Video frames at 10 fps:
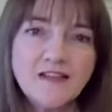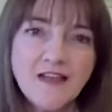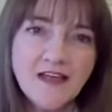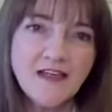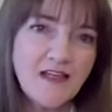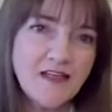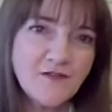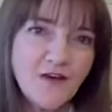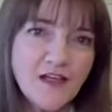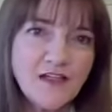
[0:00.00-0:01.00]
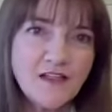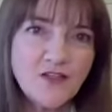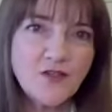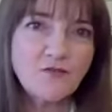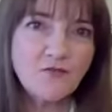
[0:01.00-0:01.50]
Secondly, it's vital
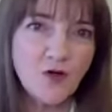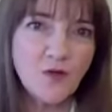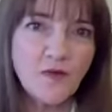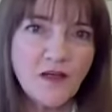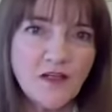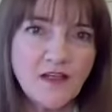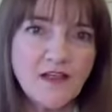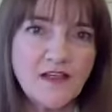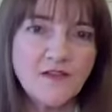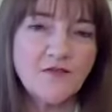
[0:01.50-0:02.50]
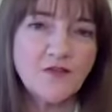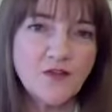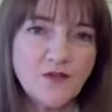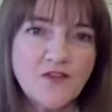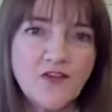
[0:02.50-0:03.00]
that you role model it for
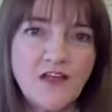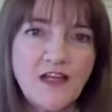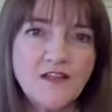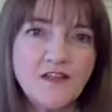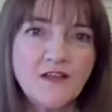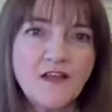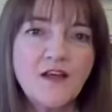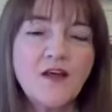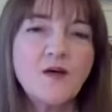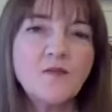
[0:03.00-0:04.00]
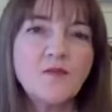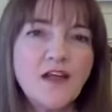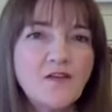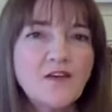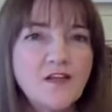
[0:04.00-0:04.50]
those you lead. But
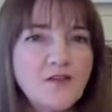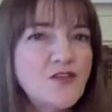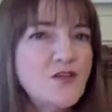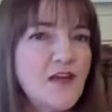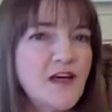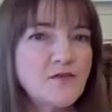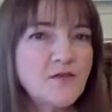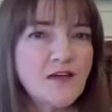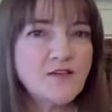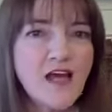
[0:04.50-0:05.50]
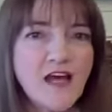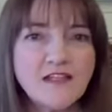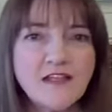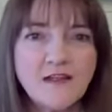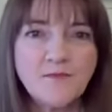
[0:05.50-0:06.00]
how can you do that without
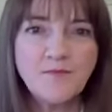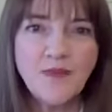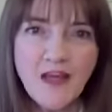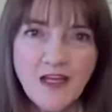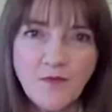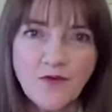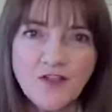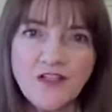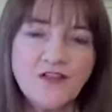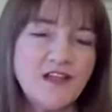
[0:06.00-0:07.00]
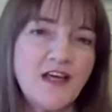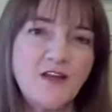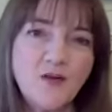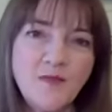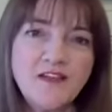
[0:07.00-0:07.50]
adding any more to your day?
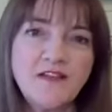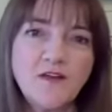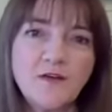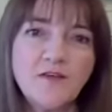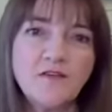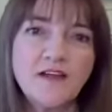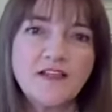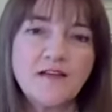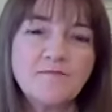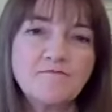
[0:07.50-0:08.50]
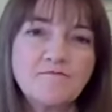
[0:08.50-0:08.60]
You're busy enough already.